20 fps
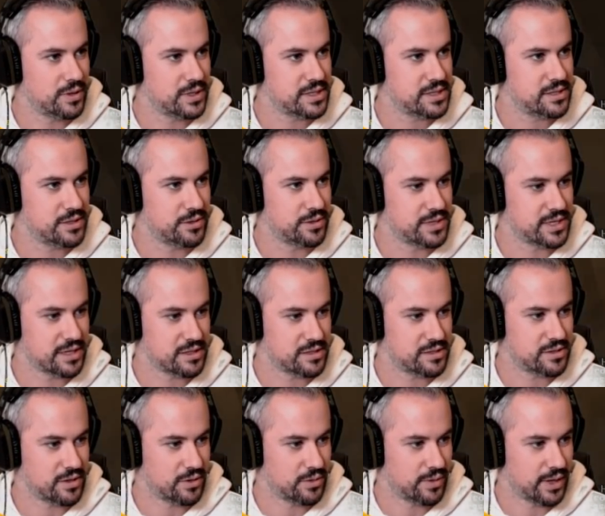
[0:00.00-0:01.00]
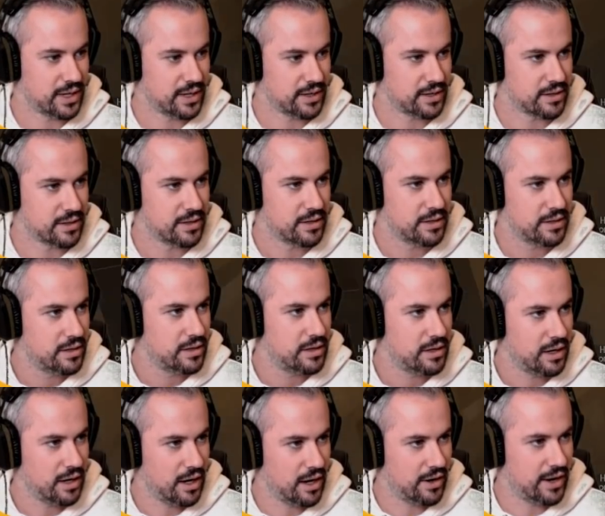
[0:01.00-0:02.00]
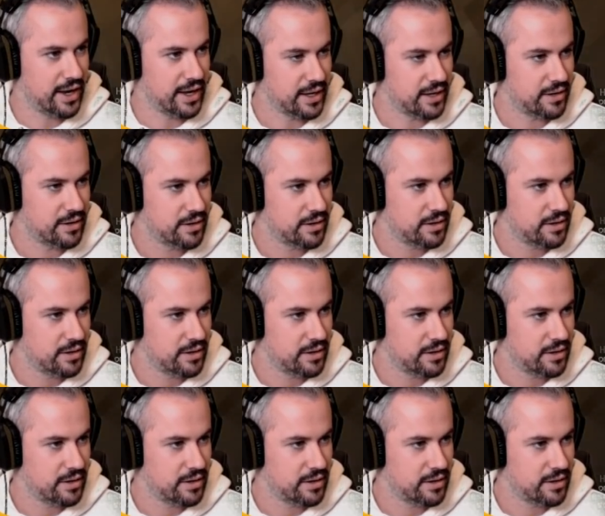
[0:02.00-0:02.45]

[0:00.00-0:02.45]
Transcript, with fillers: the sewers are so well hidden. All right.